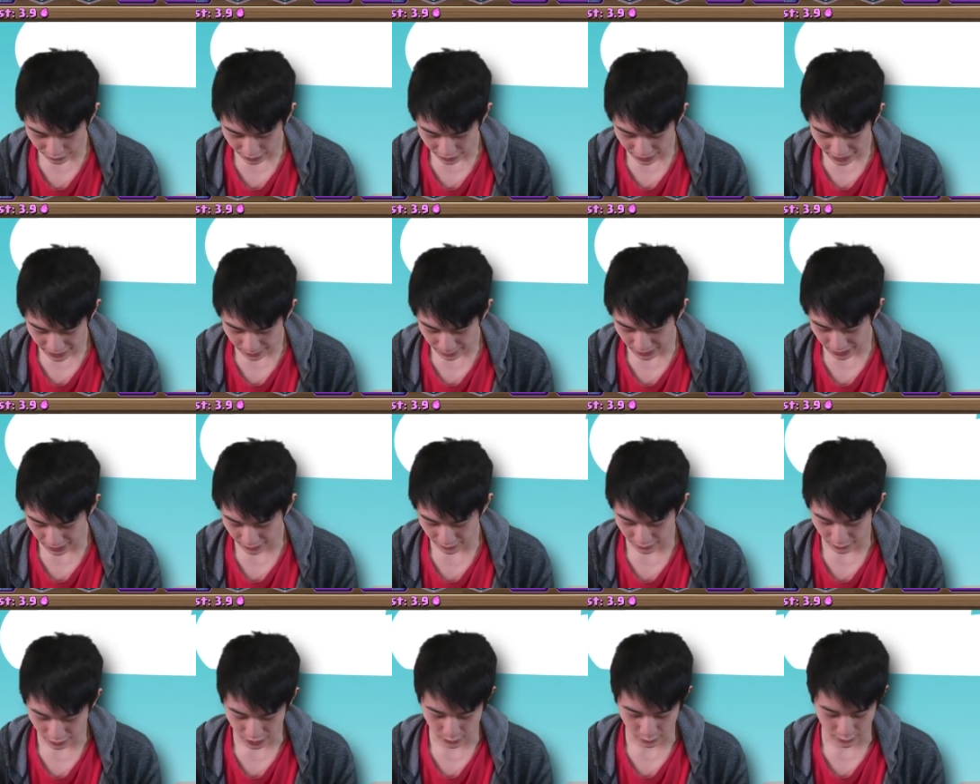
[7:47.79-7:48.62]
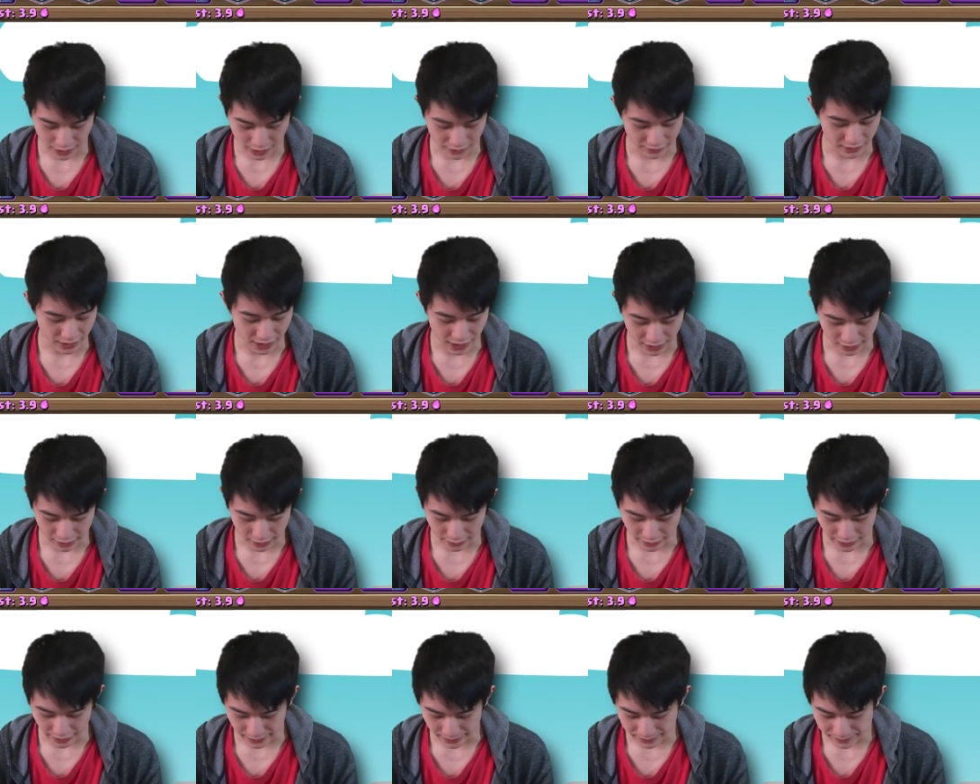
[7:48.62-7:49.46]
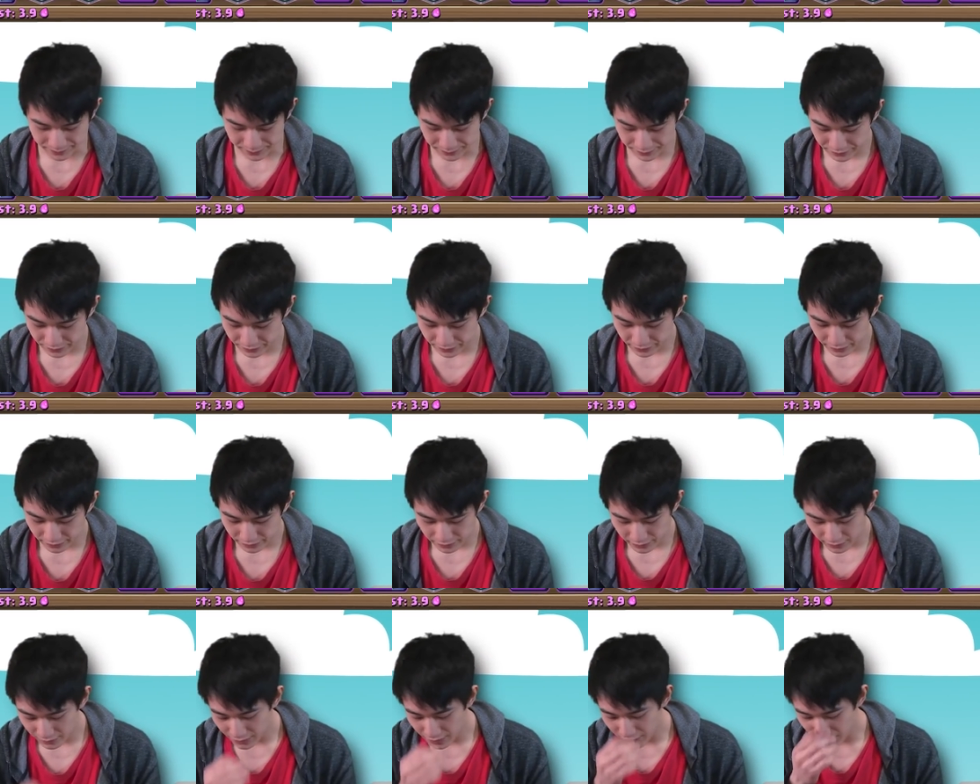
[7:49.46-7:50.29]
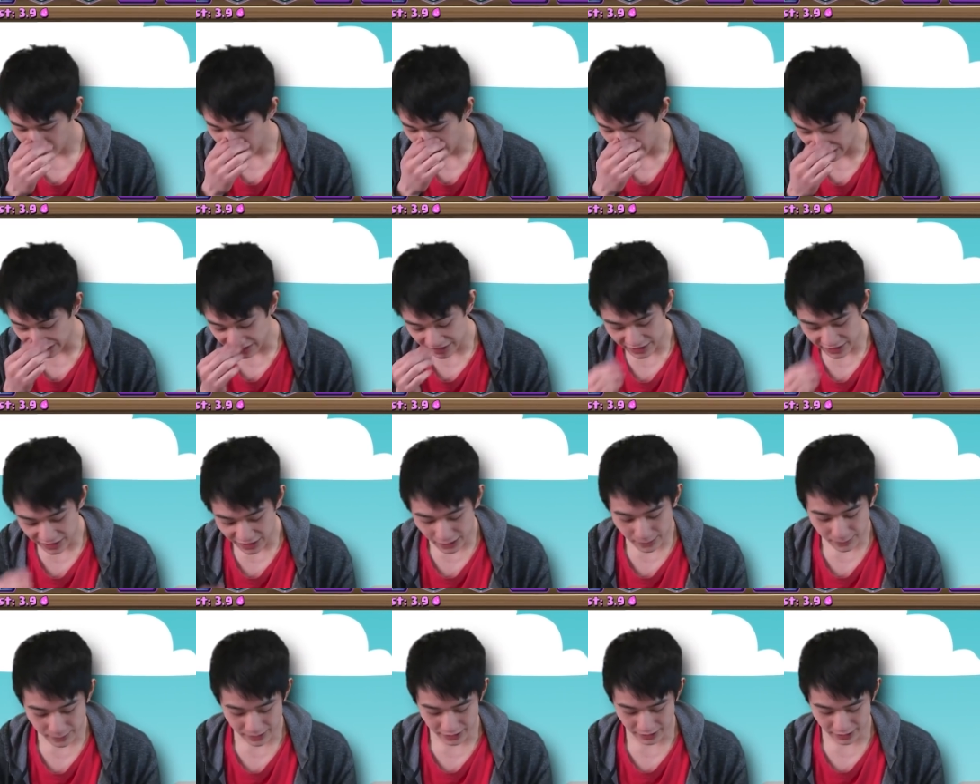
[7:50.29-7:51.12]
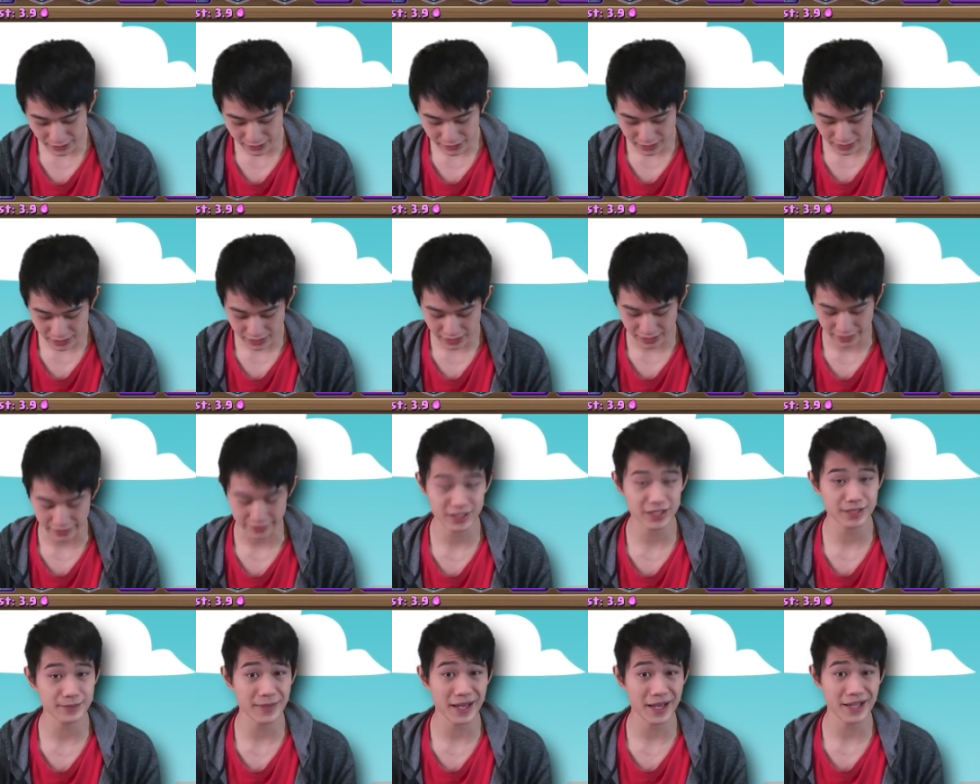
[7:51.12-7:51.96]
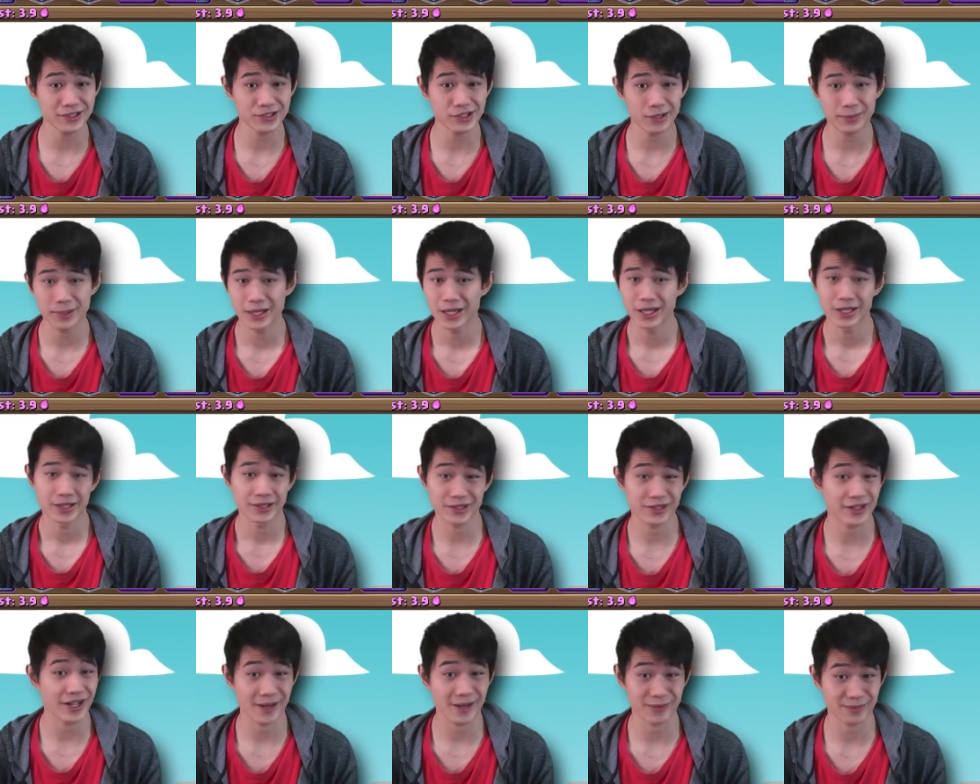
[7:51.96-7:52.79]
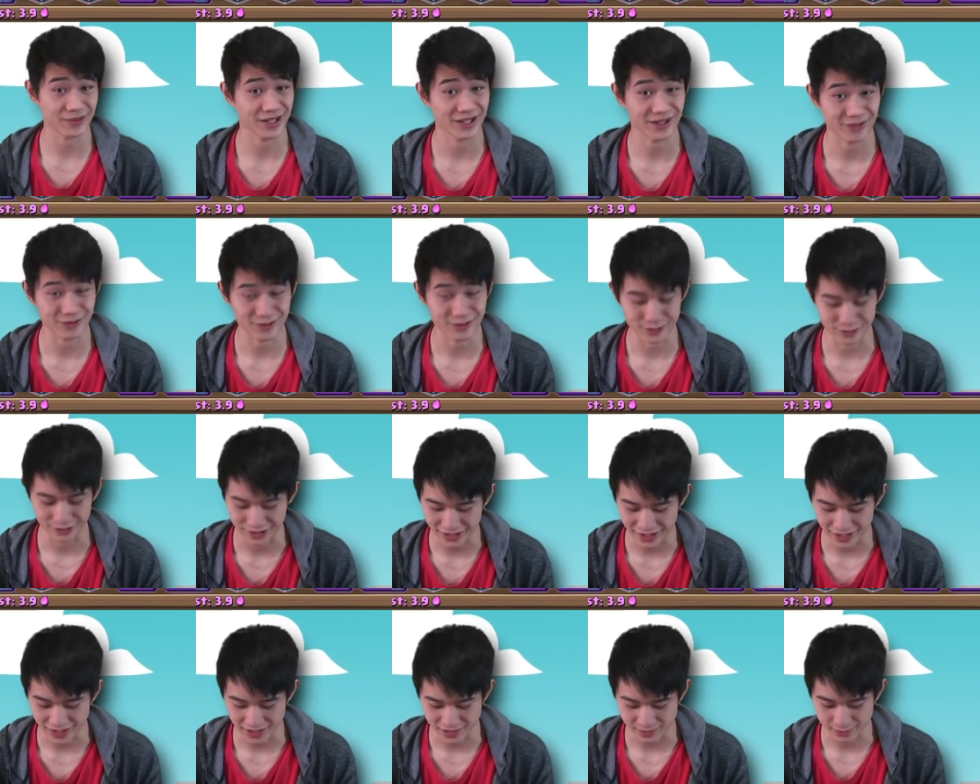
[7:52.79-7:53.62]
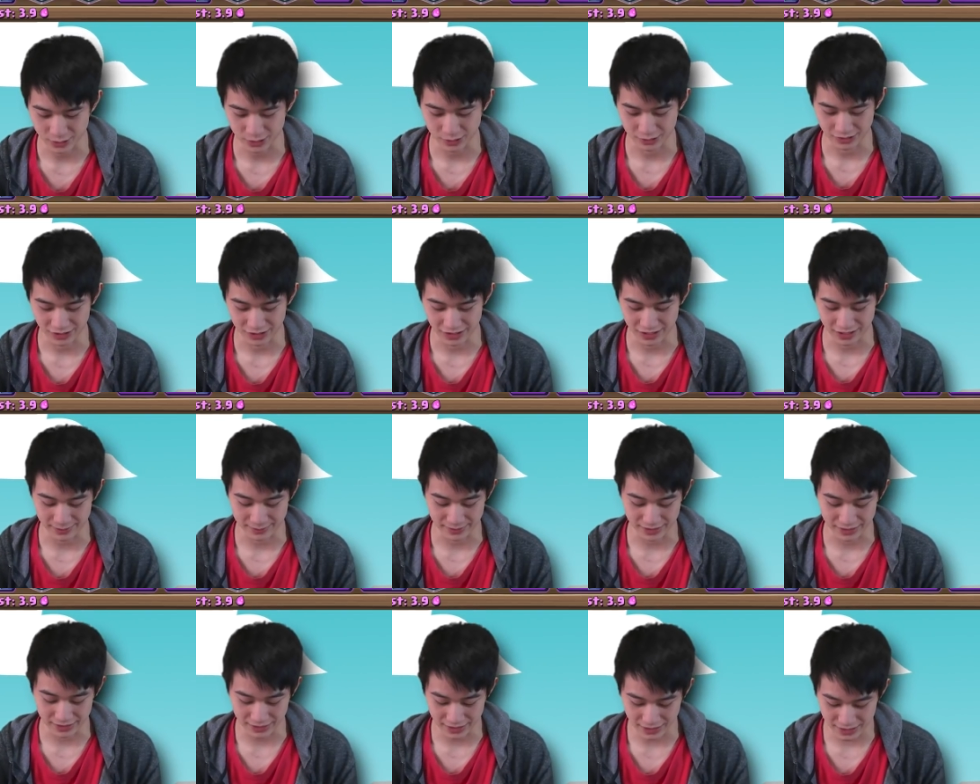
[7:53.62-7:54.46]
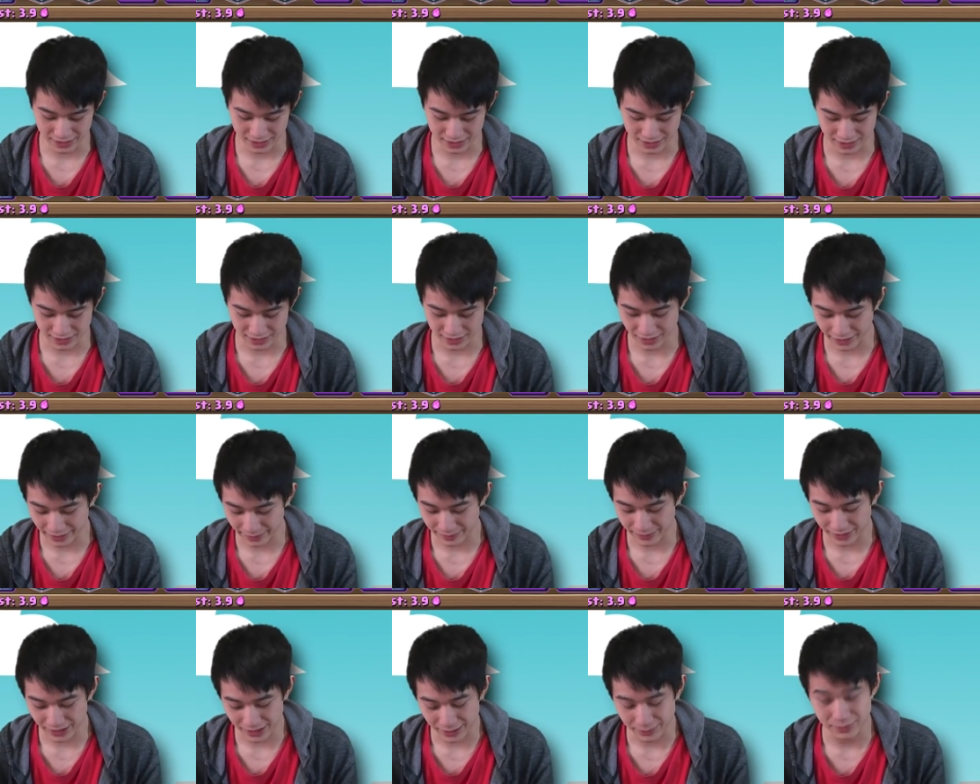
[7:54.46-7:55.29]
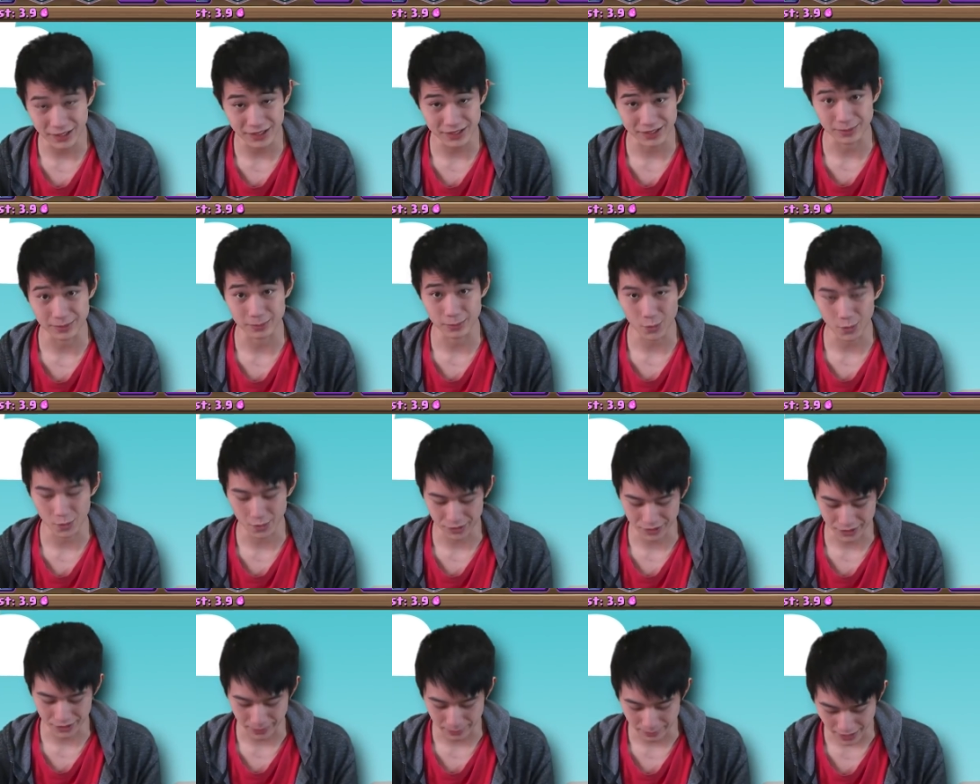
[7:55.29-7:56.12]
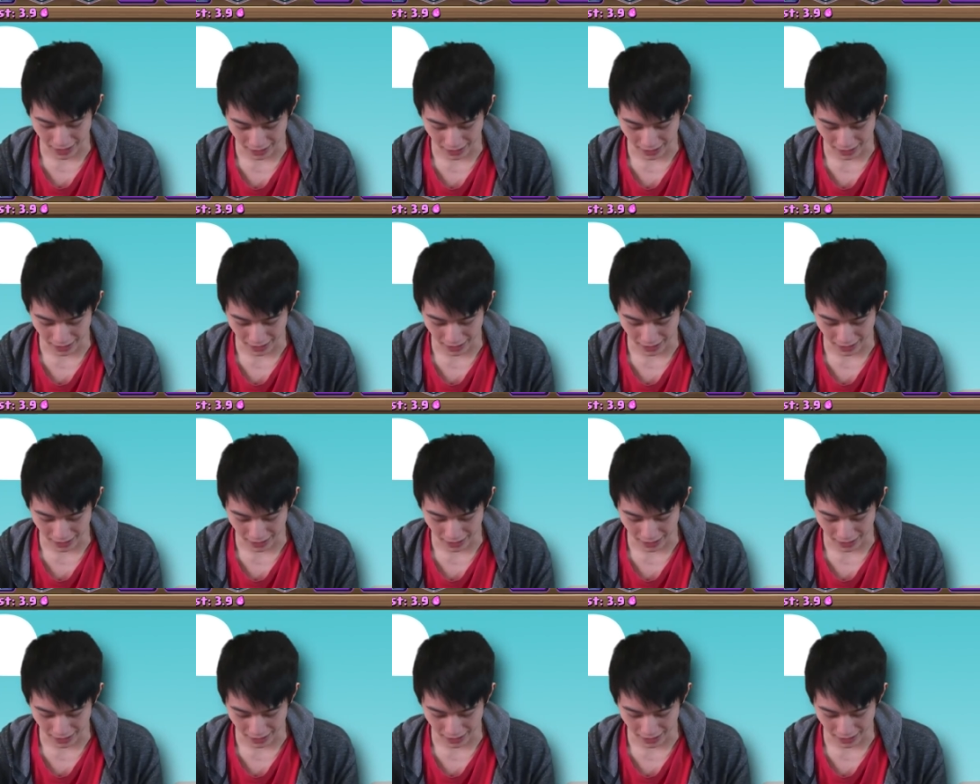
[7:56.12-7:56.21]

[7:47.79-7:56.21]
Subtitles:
freeze, but of course we have a NATO there. And here's the thing, this matchup, you're not breaking through with the X-Bow, unless he plays a bowler in the